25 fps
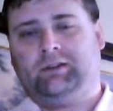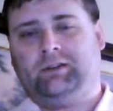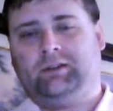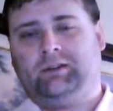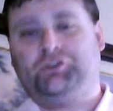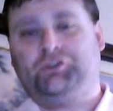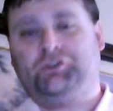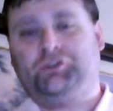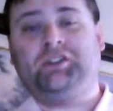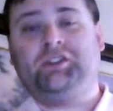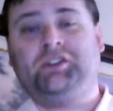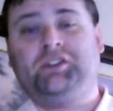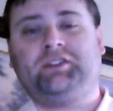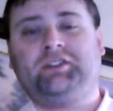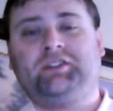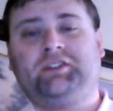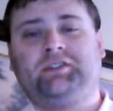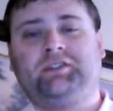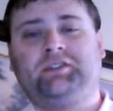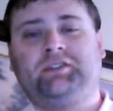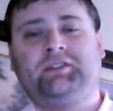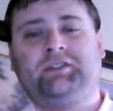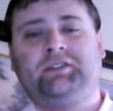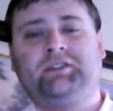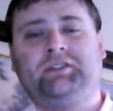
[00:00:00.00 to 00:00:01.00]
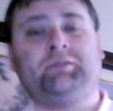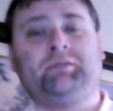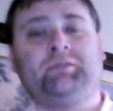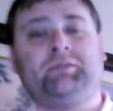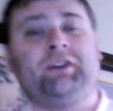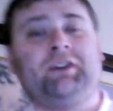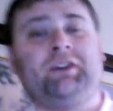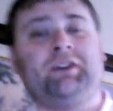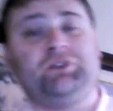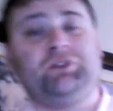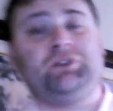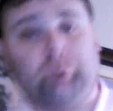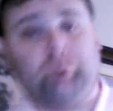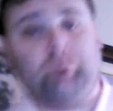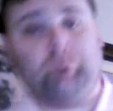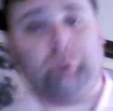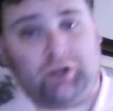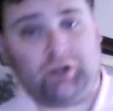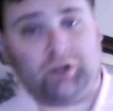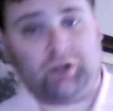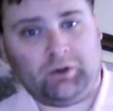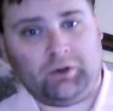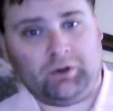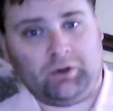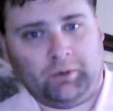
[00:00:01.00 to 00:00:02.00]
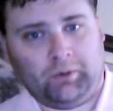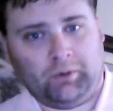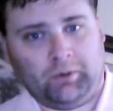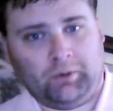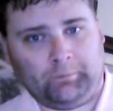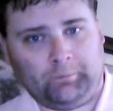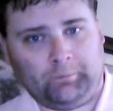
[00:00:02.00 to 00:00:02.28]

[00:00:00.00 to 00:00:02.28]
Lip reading: Jesus is my superhero.